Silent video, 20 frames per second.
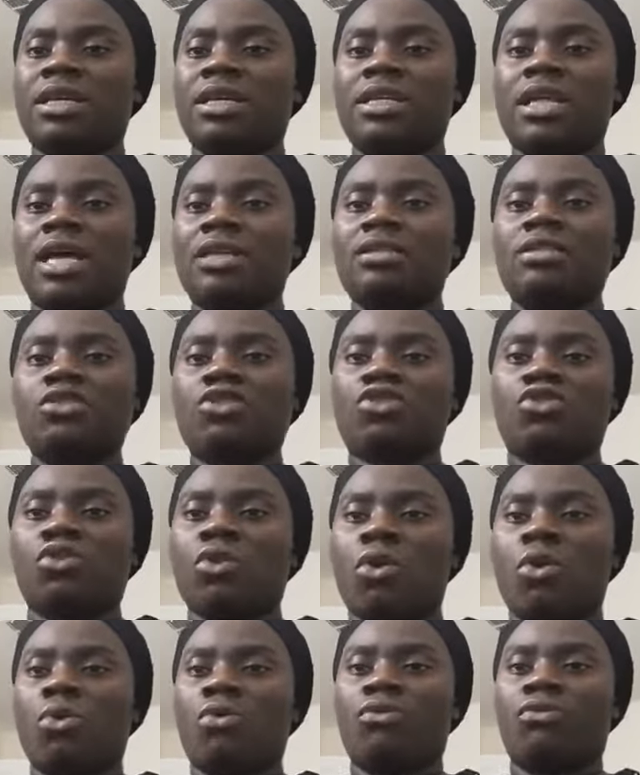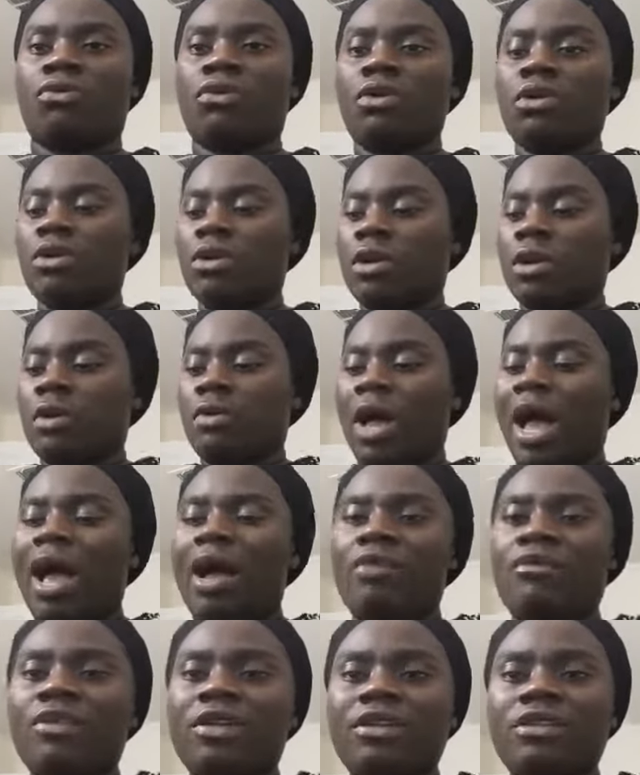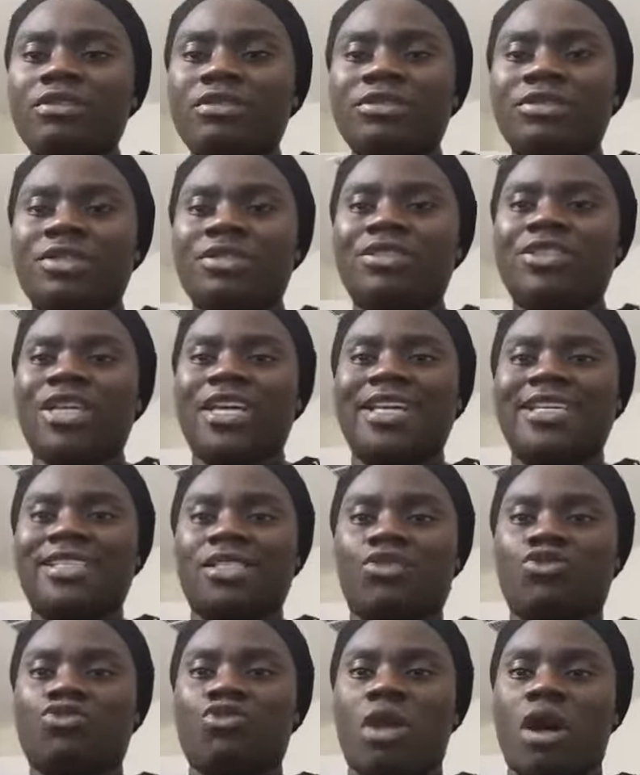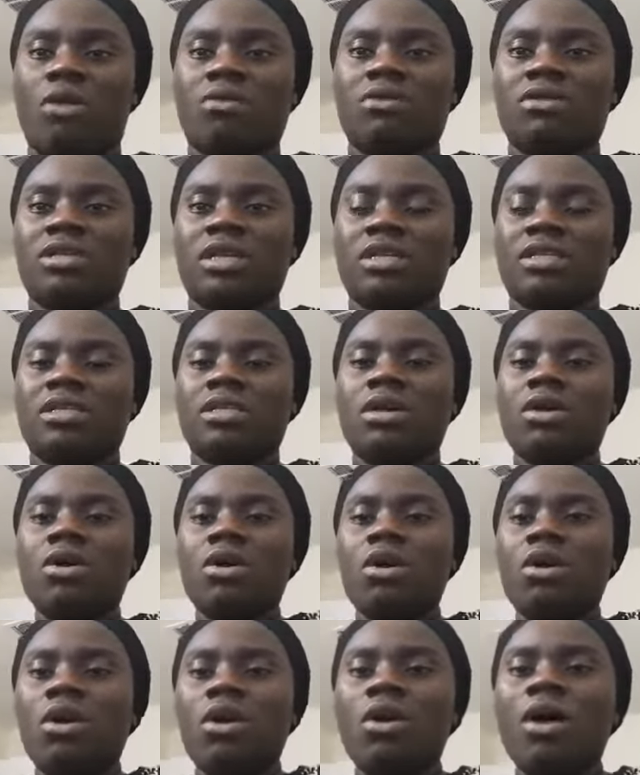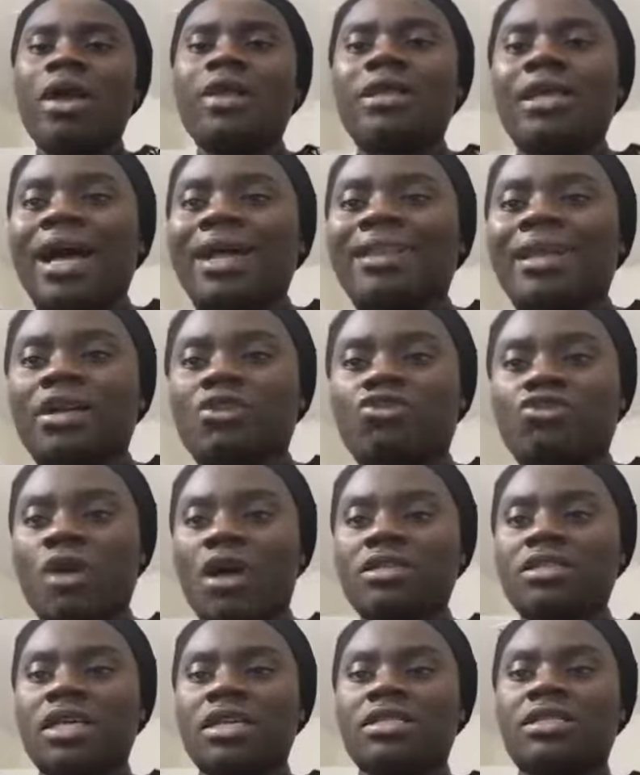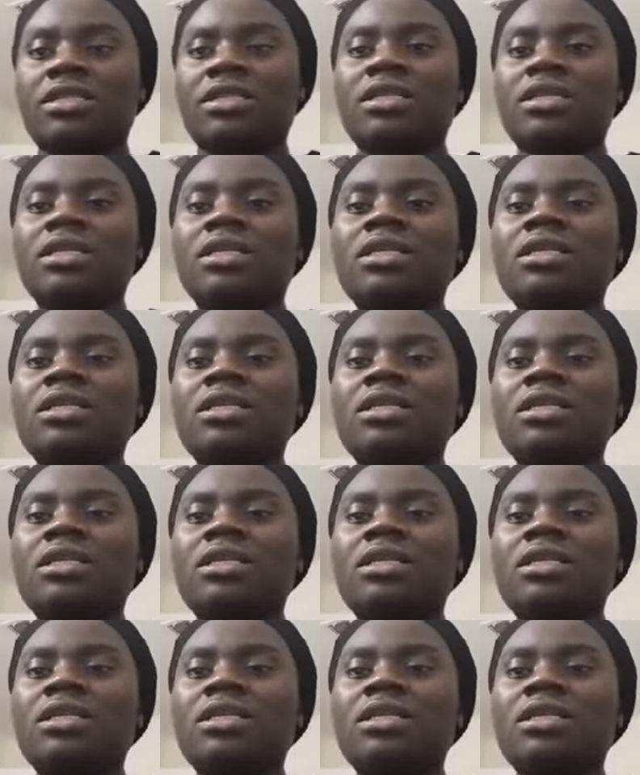it doesn't solve having jeans, trousers, or any other trousers.